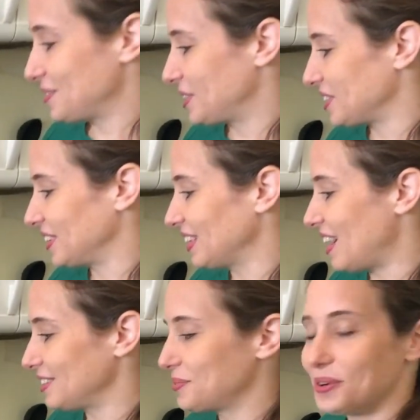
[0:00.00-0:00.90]
so we got the
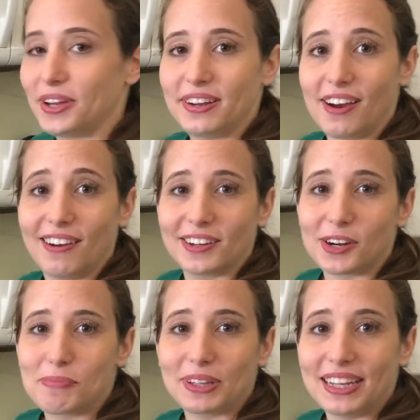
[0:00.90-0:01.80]
last one on
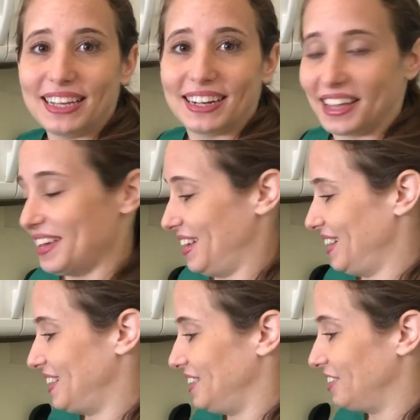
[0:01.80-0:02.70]
our plate
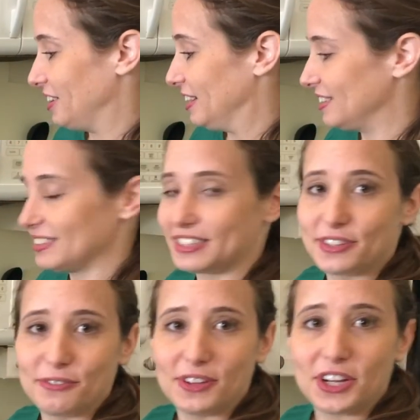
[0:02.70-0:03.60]
and here is
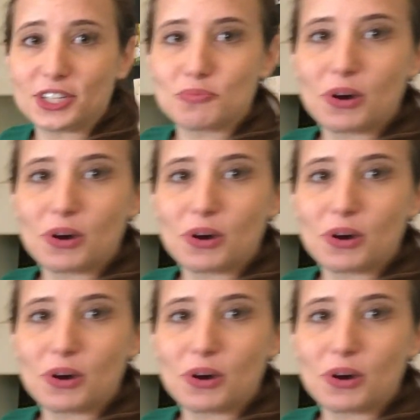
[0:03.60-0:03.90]
the finished